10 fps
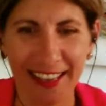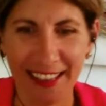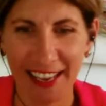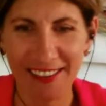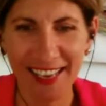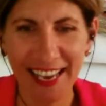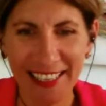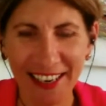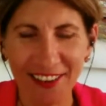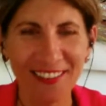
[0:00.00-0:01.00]
Thanks
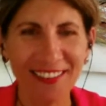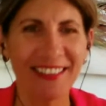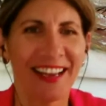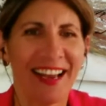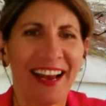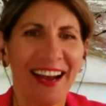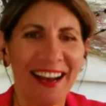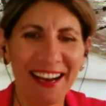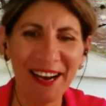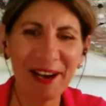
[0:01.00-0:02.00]
again, Carol.
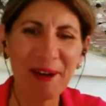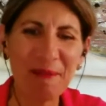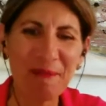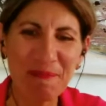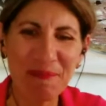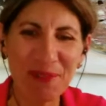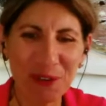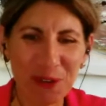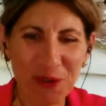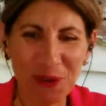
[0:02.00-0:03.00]

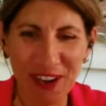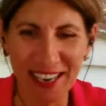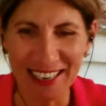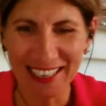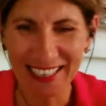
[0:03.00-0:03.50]
You're doing great.